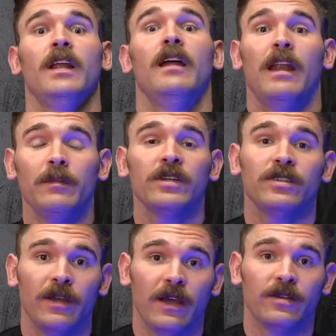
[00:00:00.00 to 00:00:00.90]
Now I'm going to show
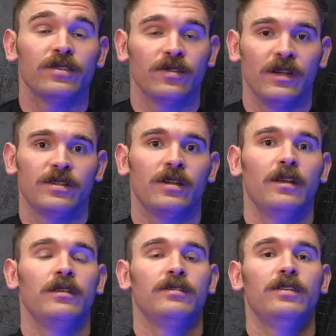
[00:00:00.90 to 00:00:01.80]
you how to stretch
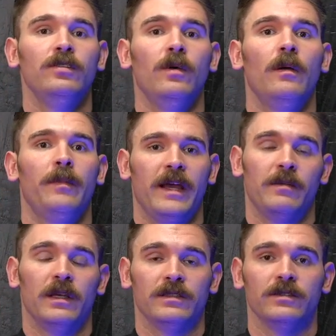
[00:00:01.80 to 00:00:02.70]
your two pec
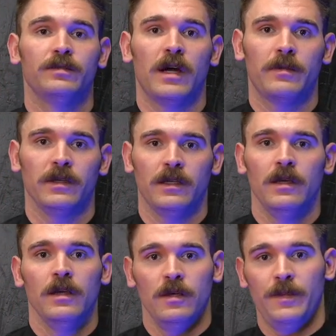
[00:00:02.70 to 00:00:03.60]
muscles properly,
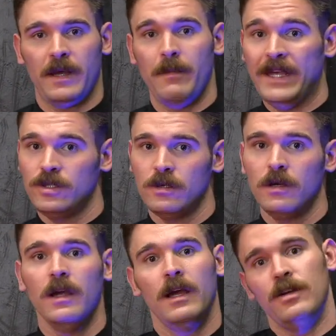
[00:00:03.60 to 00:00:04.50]
Pec Major
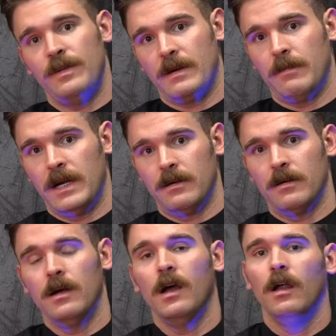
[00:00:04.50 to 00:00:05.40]
and your Pec Minor,
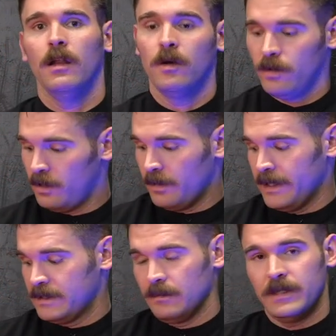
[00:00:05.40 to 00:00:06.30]
along with your
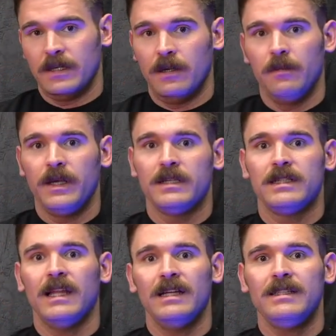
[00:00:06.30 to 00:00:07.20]
bicep tendon, because a
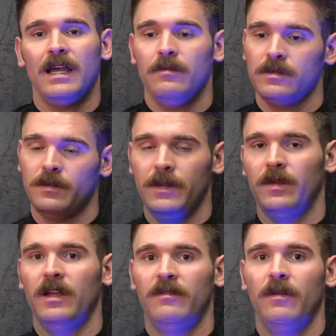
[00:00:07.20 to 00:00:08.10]
lot of times people
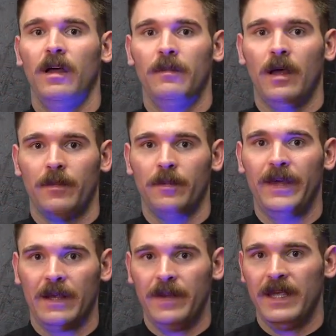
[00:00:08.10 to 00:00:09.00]
have upper
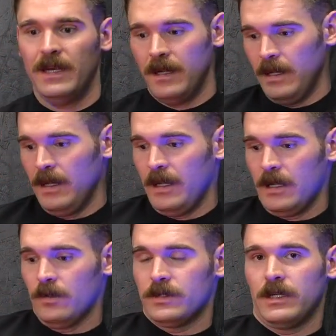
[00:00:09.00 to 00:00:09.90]
pec pain. It
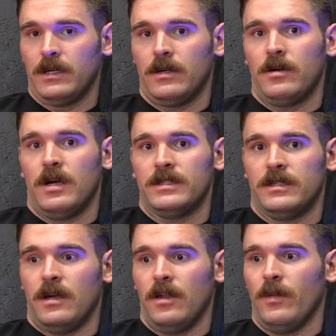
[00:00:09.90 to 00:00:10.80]
goes and crosses
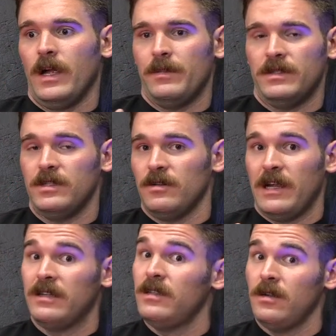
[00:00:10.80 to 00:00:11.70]
all the way up into your
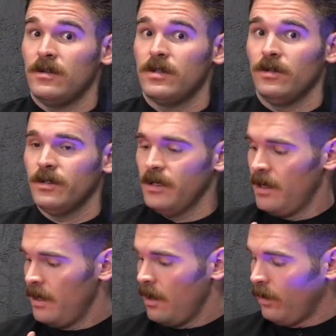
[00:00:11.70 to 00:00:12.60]
anterior shoulder.
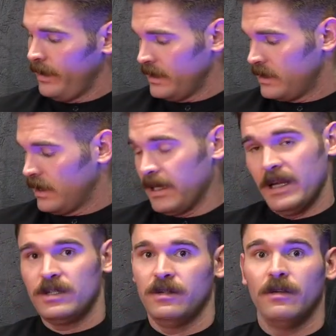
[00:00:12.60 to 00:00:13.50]
Well, that's the
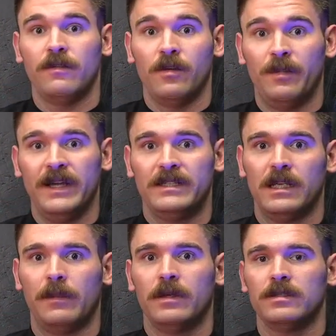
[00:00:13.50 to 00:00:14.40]
connection for your
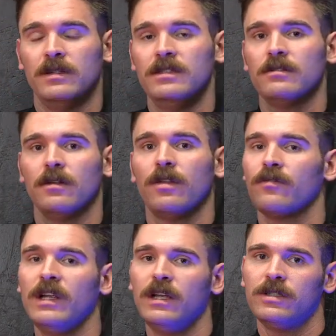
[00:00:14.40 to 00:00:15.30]
bicep. So these are
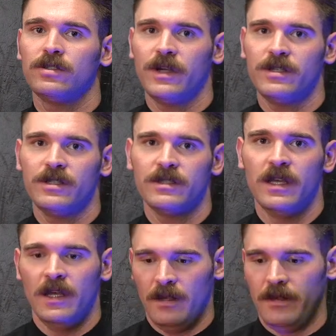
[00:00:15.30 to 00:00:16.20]
3 good stretches
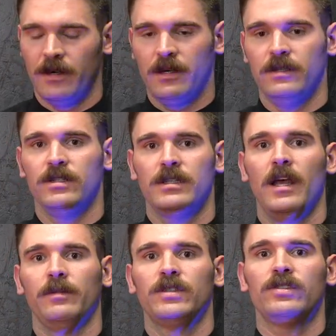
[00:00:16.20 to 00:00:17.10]
that are going to just
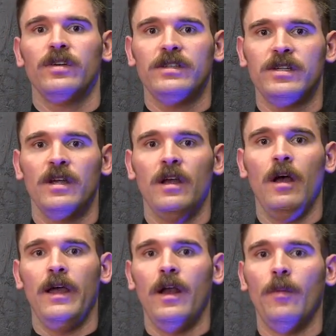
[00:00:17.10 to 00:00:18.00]
help stretch
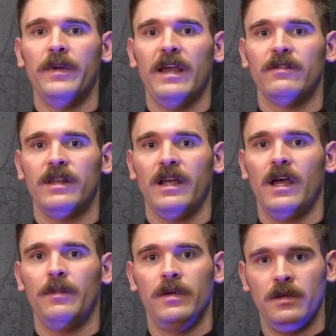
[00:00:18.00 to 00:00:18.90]
and open everything
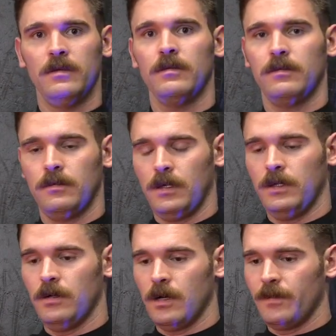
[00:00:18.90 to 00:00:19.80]
up in
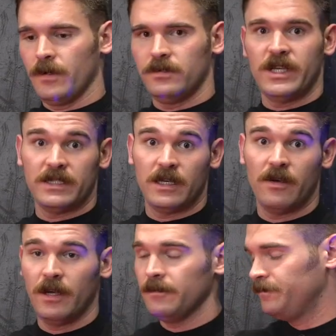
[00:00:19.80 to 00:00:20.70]
your upper chest
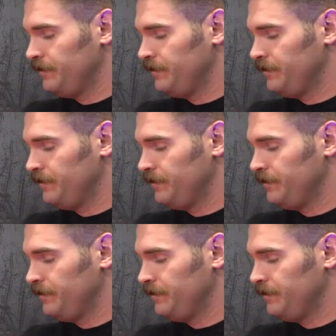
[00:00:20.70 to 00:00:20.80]
area.